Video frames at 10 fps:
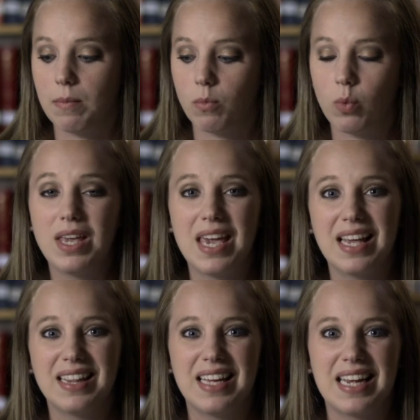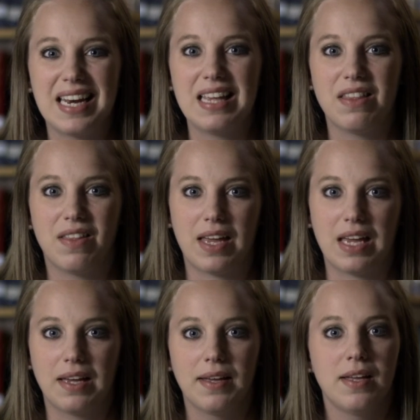We can't let
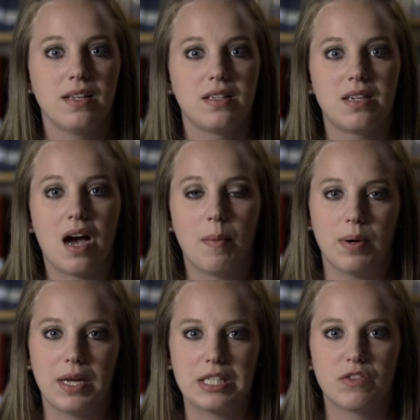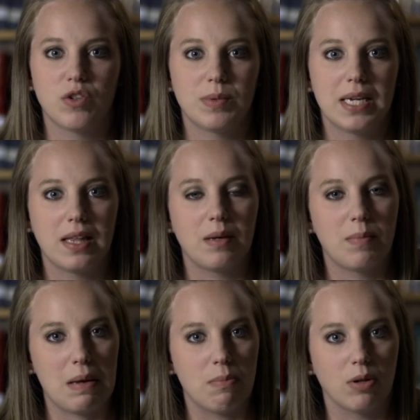anything stop us from telling
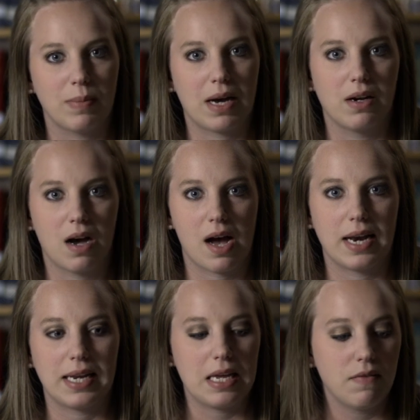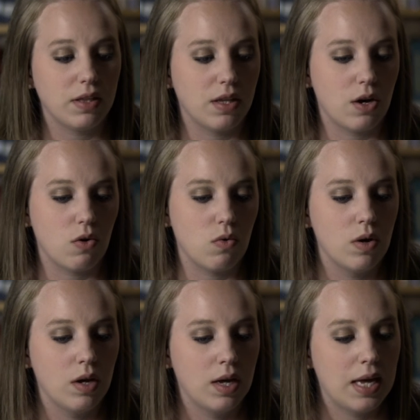people about God, even though
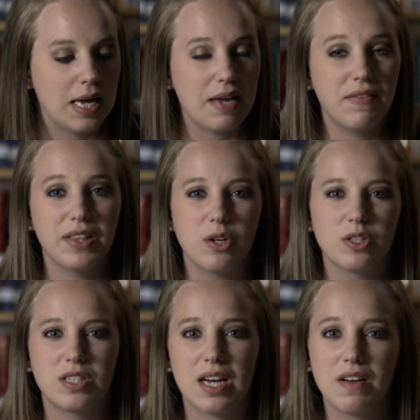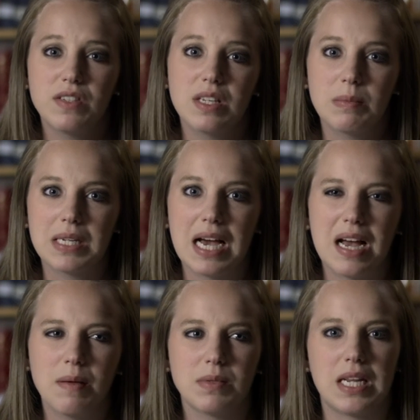it's tough
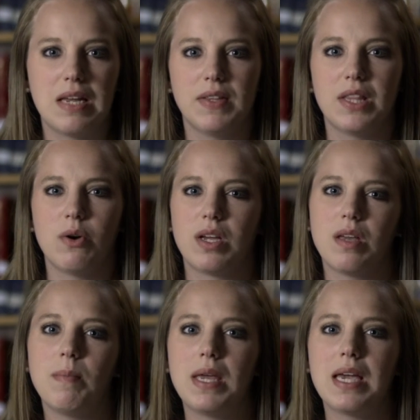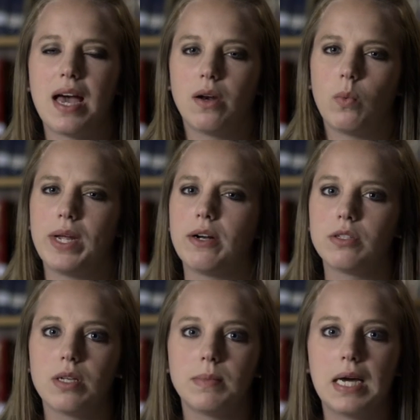sometimes, and even though it can be kind of weird
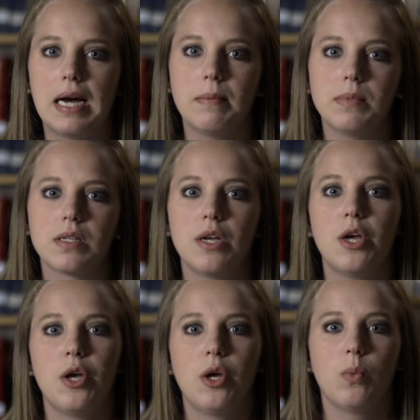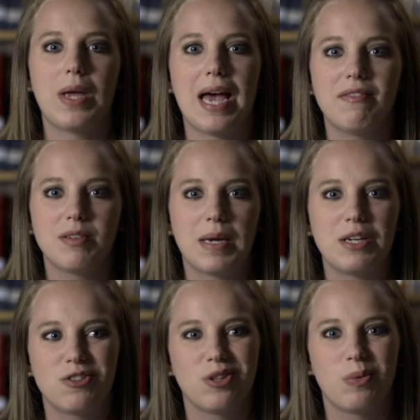sometimes. We have to
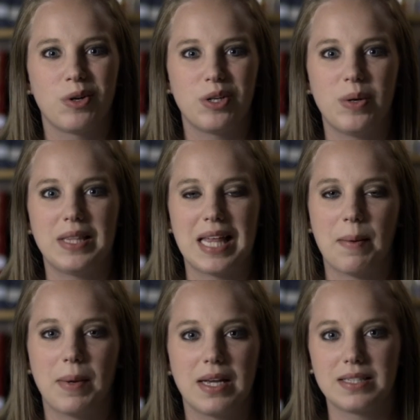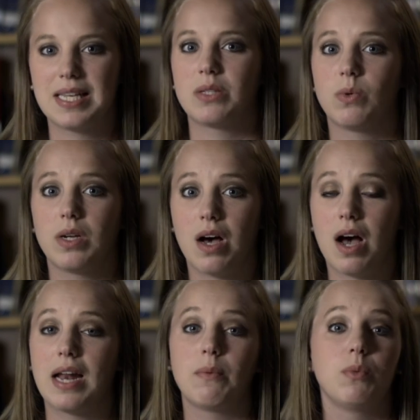make sure that we're doing that because that's what
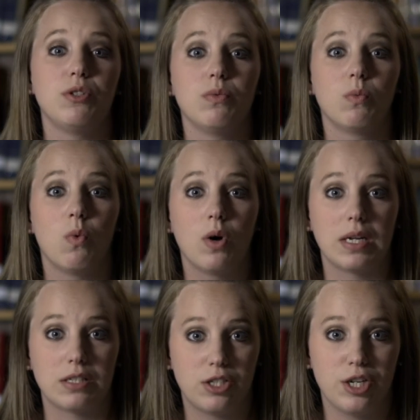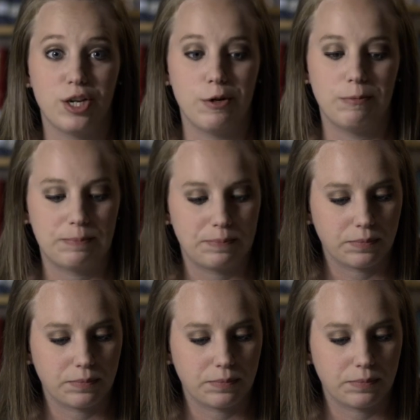God would want us to do.